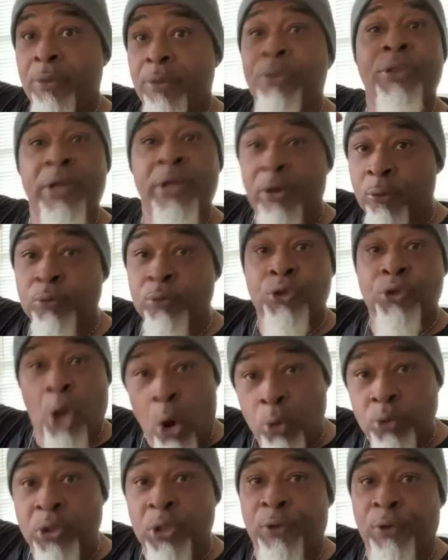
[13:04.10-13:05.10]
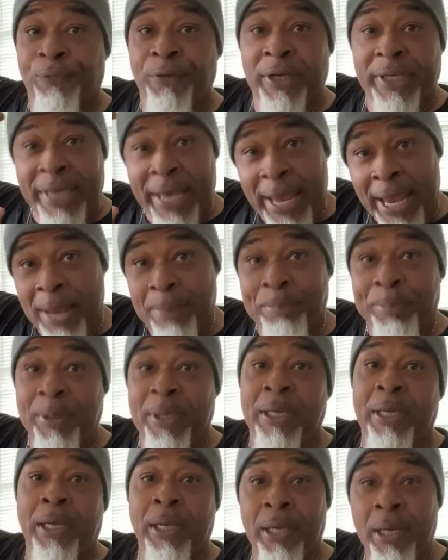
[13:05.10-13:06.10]
those, those is for
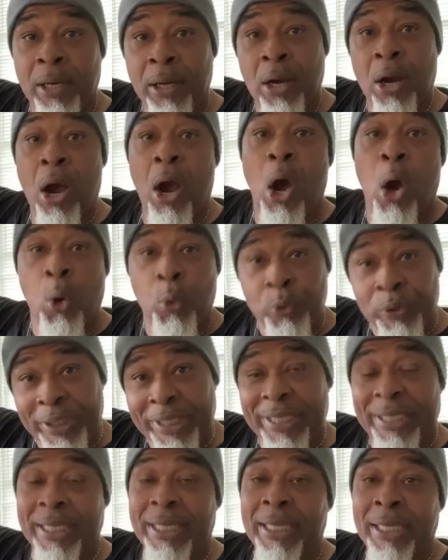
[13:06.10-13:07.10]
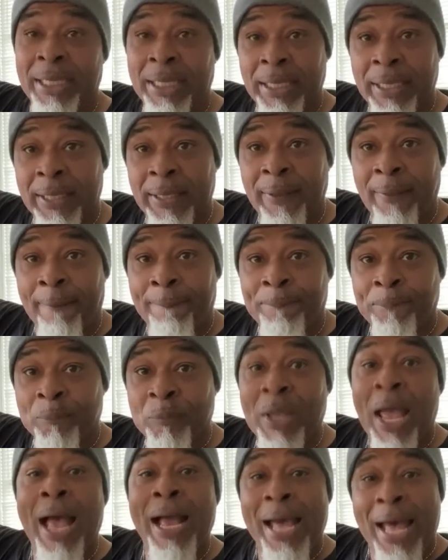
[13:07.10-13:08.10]
camping only.
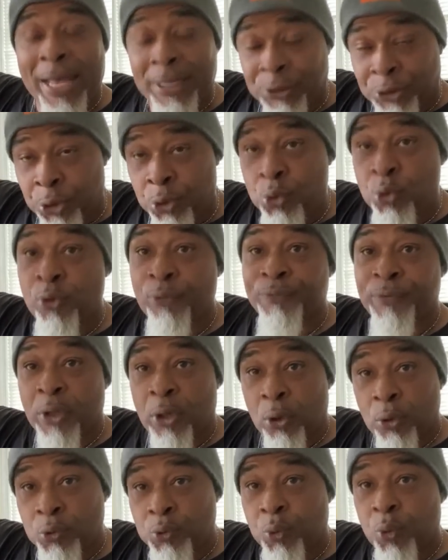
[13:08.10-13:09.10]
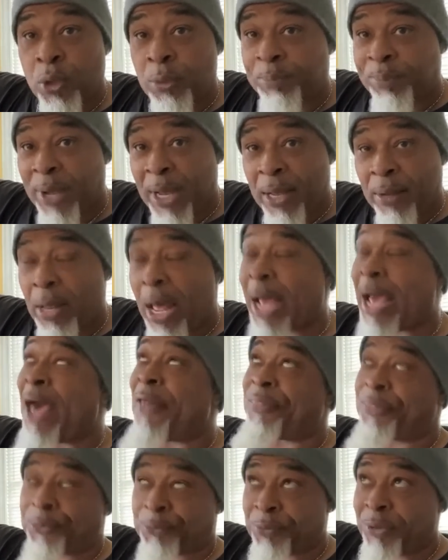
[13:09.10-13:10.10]
I got two of those one pound. I
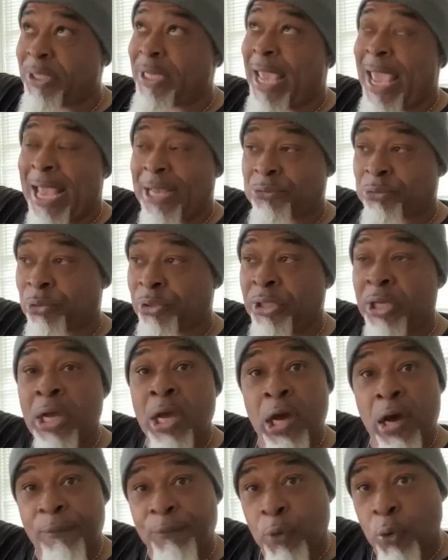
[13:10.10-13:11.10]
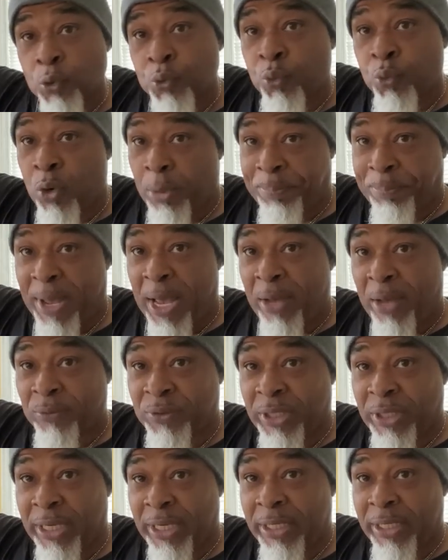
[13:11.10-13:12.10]
got three actually of those one pound
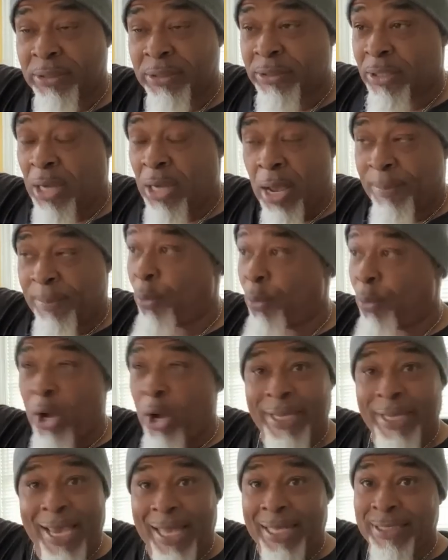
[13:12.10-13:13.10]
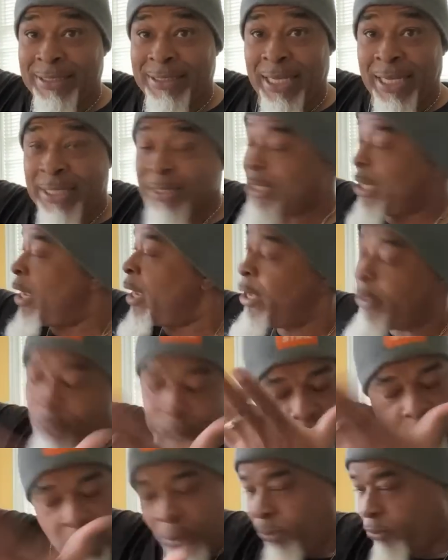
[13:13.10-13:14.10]
tanks. I mean one gallon tanks.
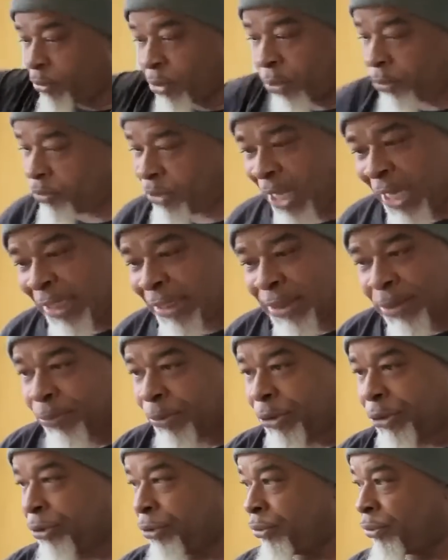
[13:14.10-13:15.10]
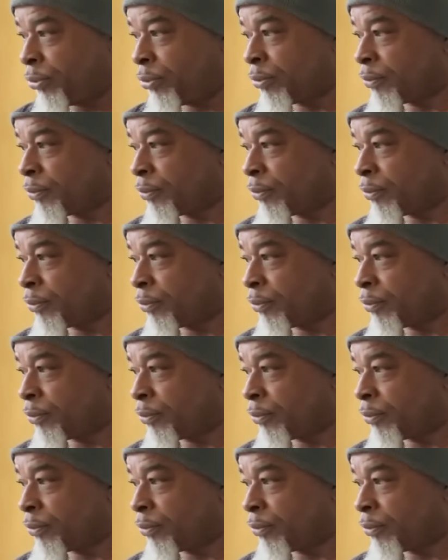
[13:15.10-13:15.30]
Don't don't take them with you.